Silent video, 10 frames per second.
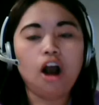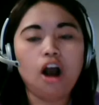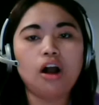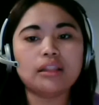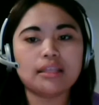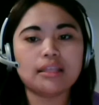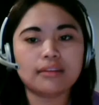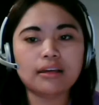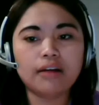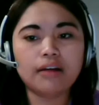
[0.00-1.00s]
All the
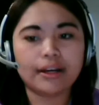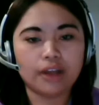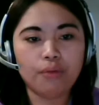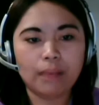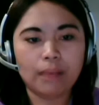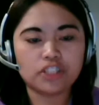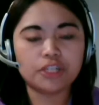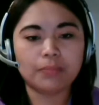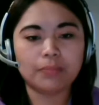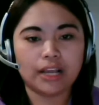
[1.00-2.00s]
three are now
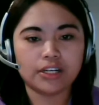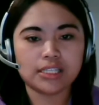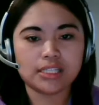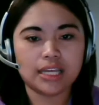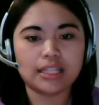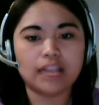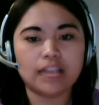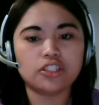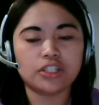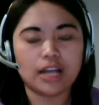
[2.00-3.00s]
major players in the
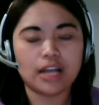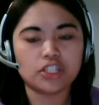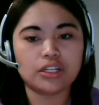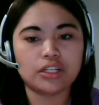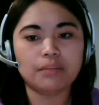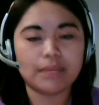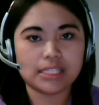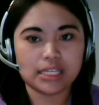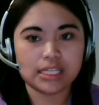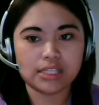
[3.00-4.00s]
international
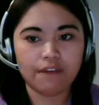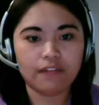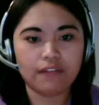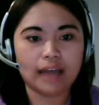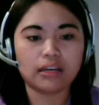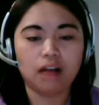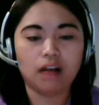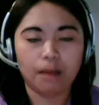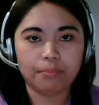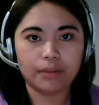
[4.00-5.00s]
business of locking
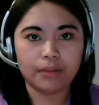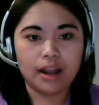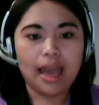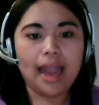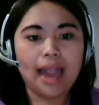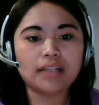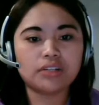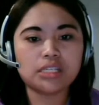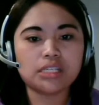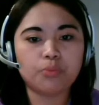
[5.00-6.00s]
up and
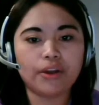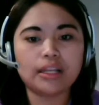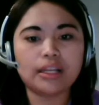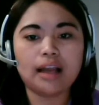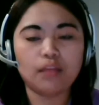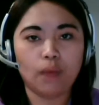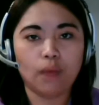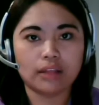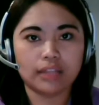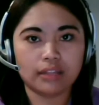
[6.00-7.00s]
transporting
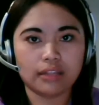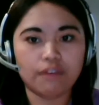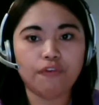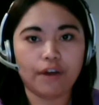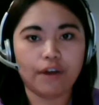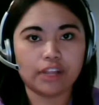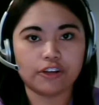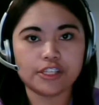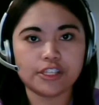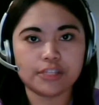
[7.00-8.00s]
unwanted
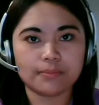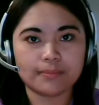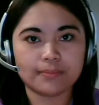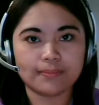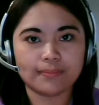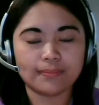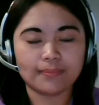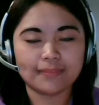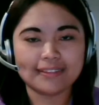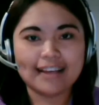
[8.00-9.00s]
foreigners.
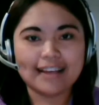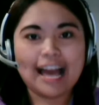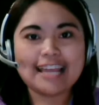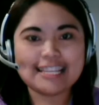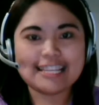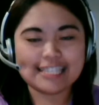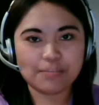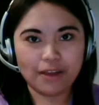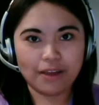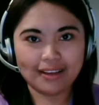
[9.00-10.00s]
This
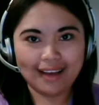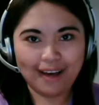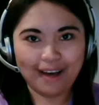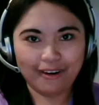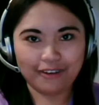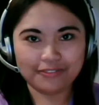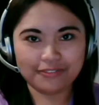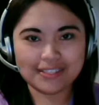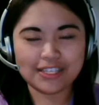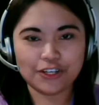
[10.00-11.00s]
is Monica of
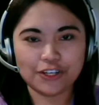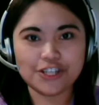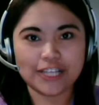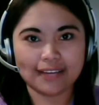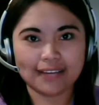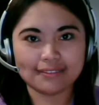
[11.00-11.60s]
Synergy.